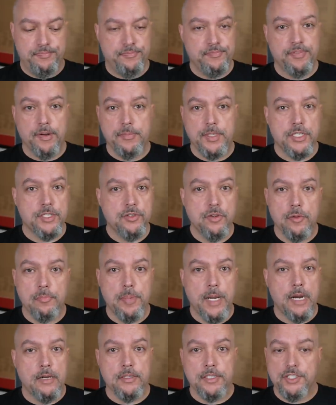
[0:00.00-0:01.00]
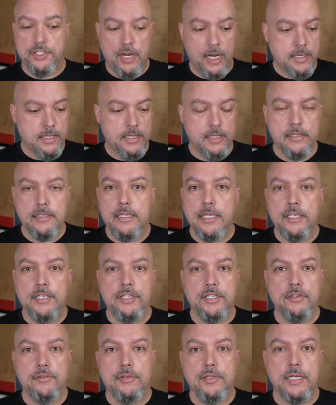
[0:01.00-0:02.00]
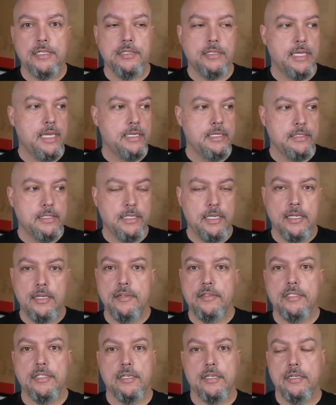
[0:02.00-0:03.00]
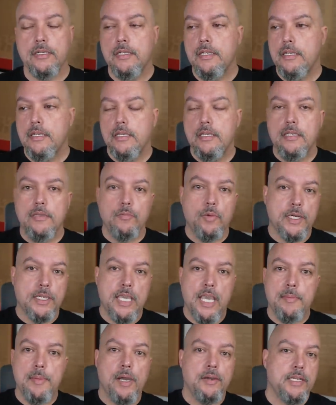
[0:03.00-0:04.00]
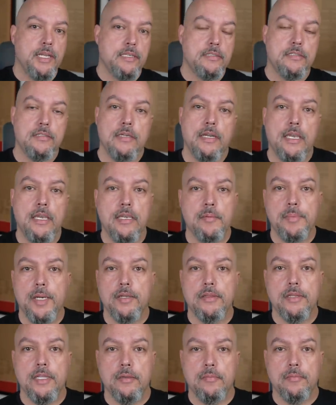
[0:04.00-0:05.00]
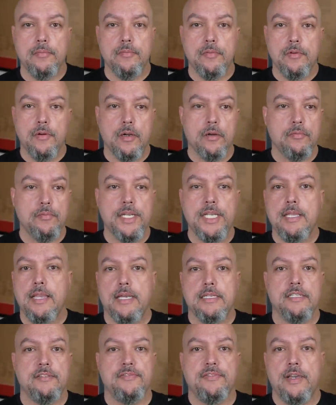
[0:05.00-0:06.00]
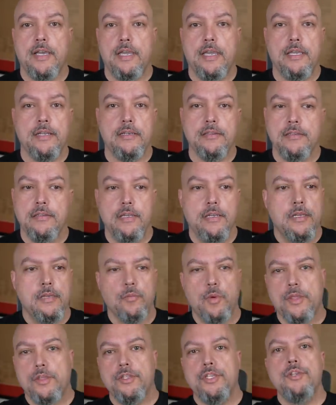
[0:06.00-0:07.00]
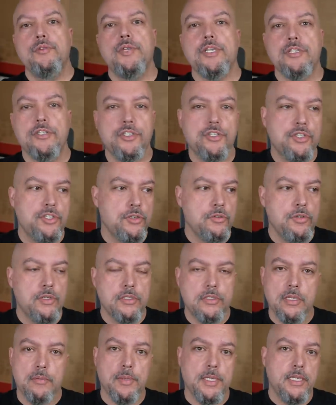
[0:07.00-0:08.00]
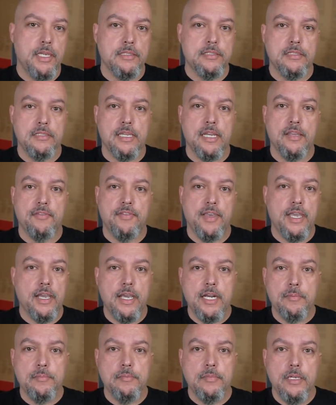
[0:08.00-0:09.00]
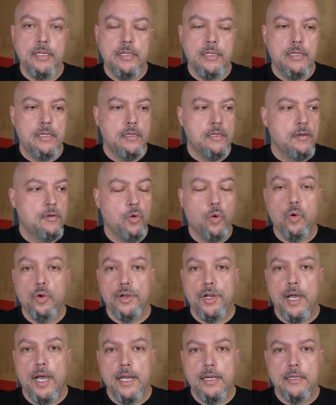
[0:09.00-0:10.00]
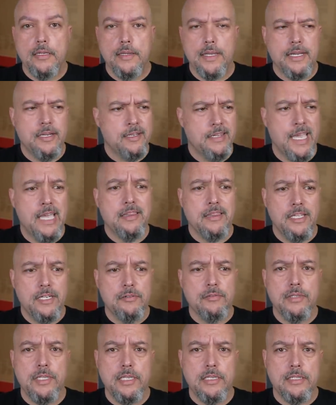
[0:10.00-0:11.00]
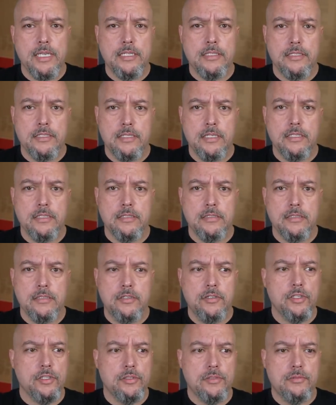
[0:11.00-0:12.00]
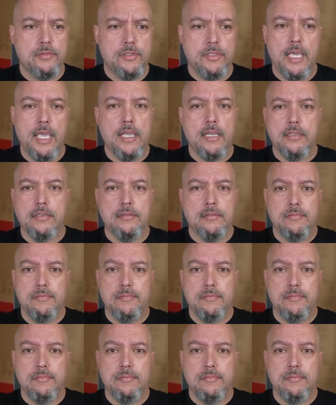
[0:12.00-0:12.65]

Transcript: from the short-barreled shotgun issue that that is here to what came out yesterday about them uh, reclassifying whether you can shoot somebody else's NFA item or not. And that, that literally, that decision could take